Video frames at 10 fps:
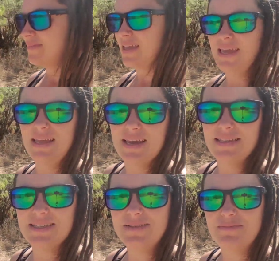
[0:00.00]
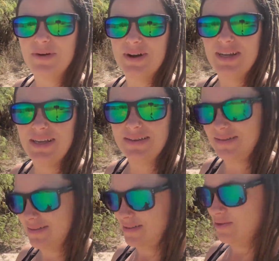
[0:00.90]
Hey guys, good morning.
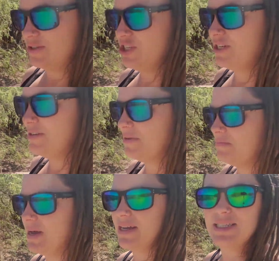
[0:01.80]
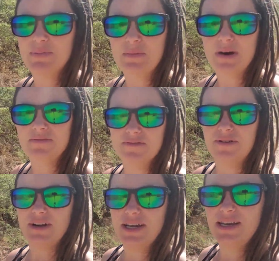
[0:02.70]
It's Regina with Maximum Off
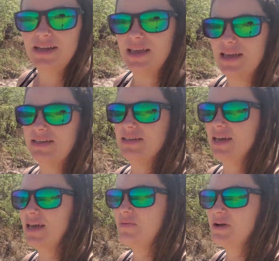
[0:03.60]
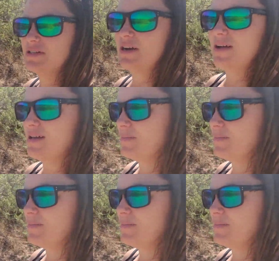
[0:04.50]
Grid, and today we are talking